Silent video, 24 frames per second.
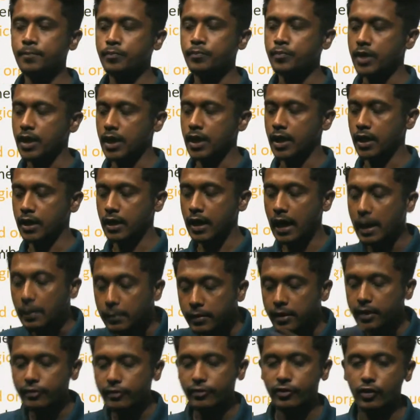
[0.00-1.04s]
a
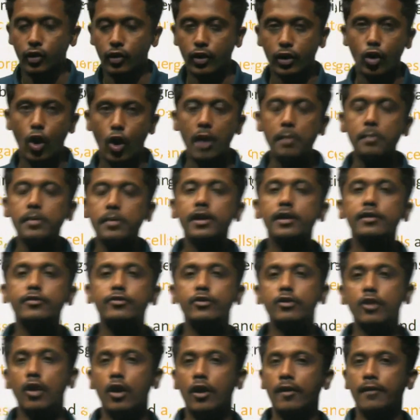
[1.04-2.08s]
culmination or a combination
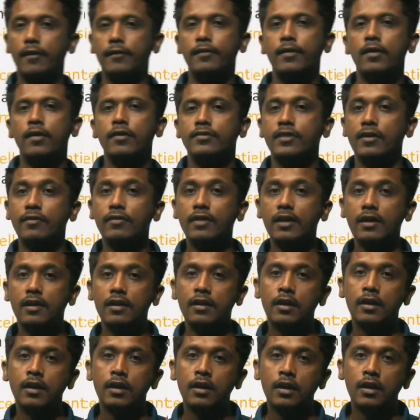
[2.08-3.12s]
of several
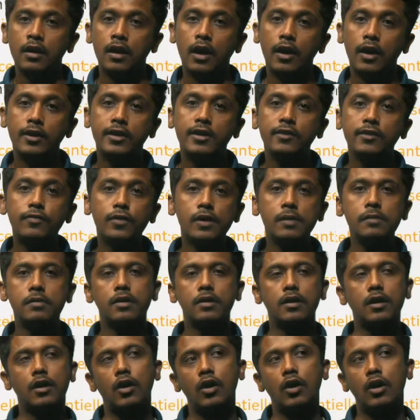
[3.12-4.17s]
different
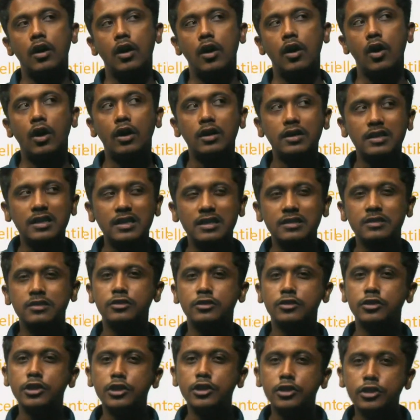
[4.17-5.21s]
organs,
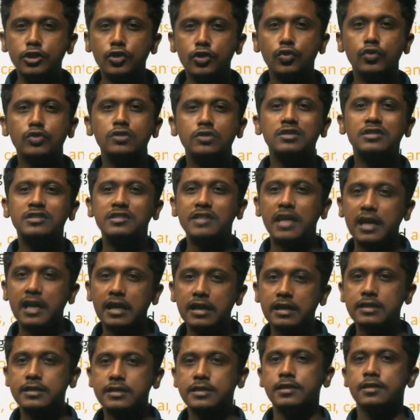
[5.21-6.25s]
tissues,
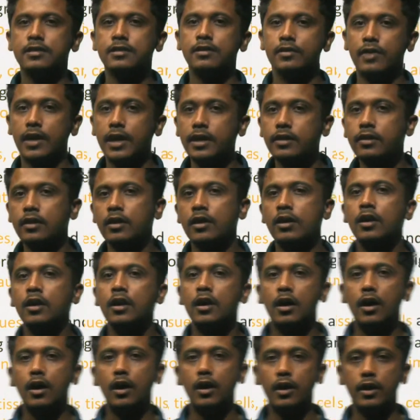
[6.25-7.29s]
cells, right?
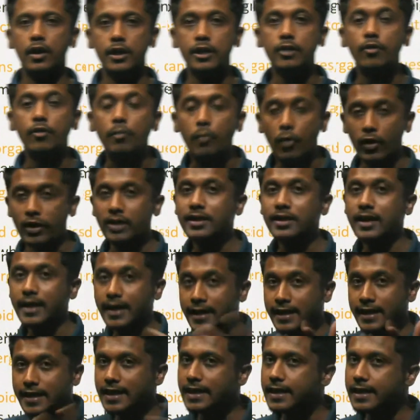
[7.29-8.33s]
In our body, they
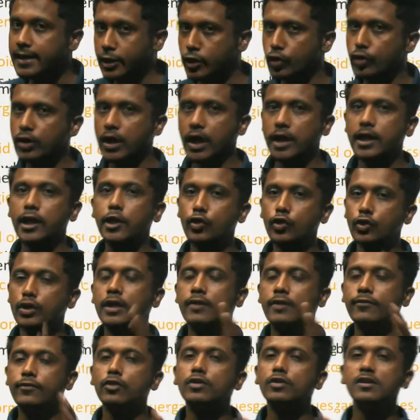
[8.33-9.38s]
integrate together to give
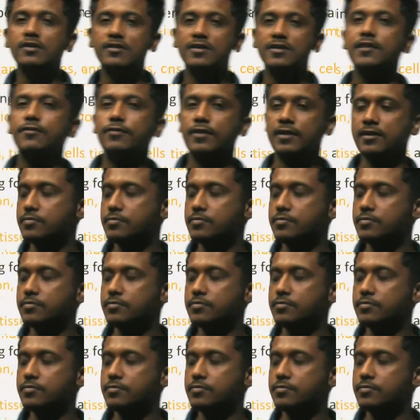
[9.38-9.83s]
you this defense